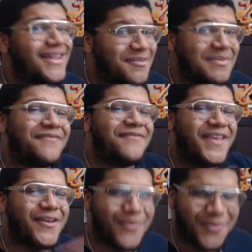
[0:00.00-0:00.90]
Let me
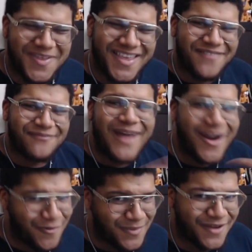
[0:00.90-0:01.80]
feel the
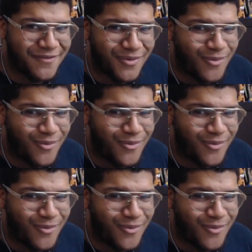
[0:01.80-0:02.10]
environment of